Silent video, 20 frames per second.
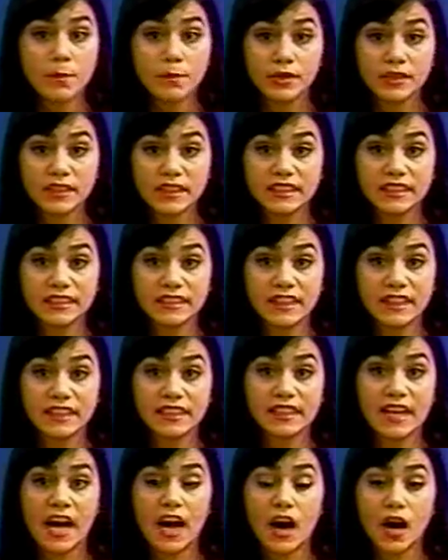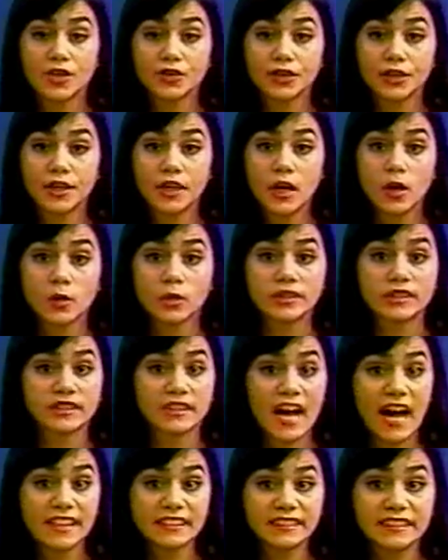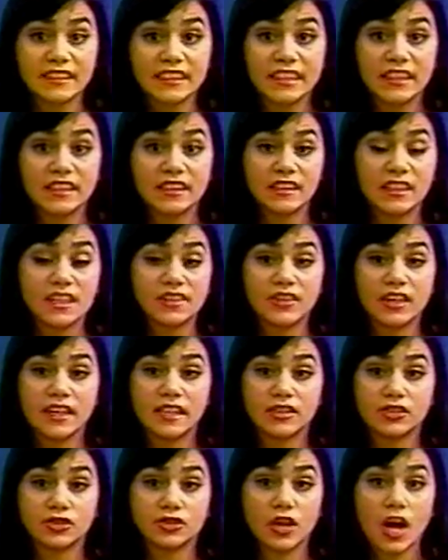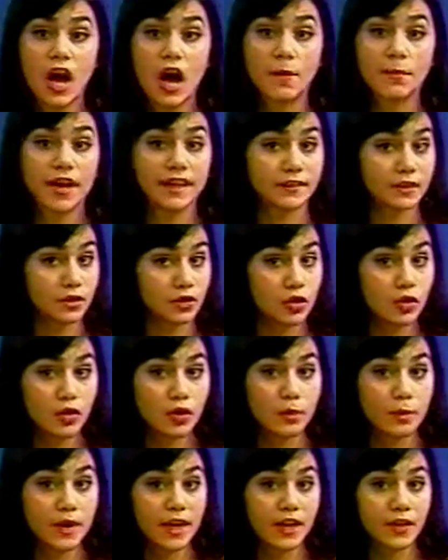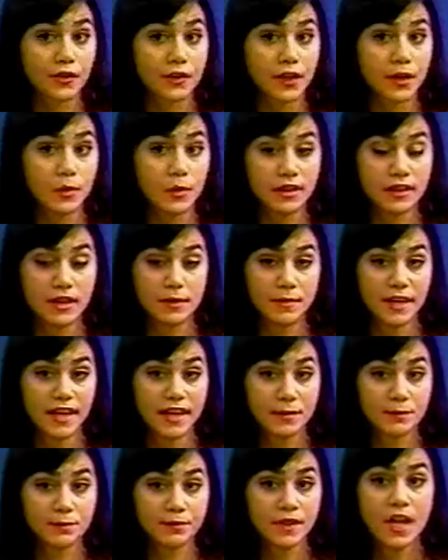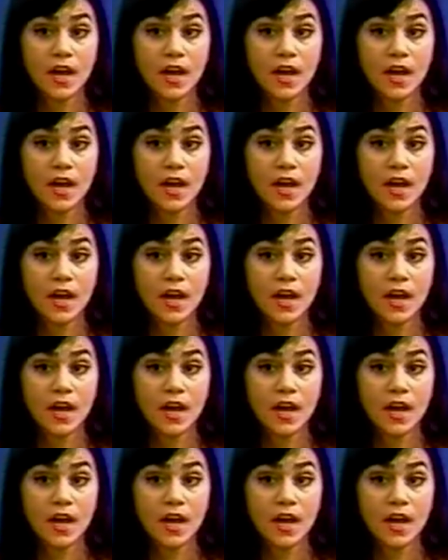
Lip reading: police stated that Underhill was last seen leaving his job at the local bakery with Lemming.